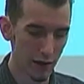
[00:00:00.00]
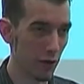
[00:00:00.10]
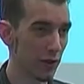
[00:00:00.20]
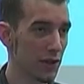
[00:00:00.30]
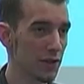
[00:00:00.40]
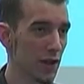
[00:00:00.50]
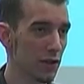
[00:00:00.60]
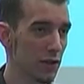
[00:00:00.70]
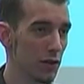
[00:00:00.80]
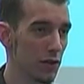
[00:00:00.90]
Not only is
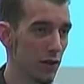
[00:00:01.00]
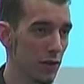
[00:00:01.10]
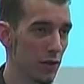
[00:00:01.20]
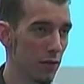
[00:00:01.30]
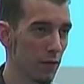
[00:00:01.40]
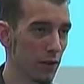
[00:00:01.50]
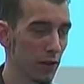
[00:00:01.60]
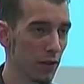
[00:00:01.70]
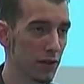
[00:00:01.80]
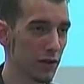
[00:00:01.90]
that good to show your
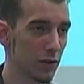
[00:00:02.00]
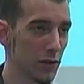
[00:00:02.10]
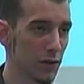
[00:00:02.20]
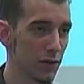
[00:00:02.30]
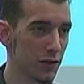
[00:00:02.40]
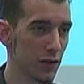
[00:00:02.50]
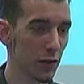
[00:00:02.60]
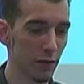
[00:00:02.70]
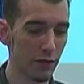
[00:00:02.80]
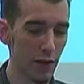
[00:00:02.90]
elected officials that
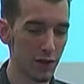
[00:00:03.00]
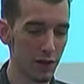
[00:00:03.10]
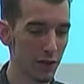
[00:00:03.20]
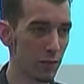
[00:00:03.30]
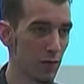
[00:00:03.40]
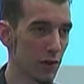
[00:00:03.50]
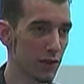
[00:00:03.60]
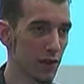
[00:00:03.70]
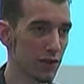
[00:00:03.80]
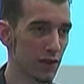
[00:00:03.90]
there are professionals
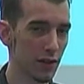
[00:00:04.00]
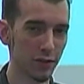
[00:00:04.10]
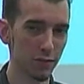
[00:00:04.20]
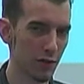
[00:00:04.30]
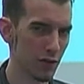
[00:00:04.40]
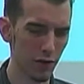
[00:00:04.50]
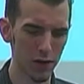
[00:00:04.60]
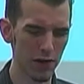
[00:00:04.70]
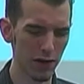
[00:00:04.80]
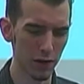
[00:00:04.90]
supporting this, it's a
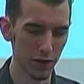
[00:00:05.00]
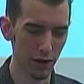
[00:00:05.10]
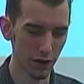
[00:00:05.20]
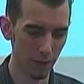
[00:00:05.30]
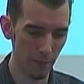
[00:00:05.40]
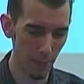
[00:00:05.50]
great media plug.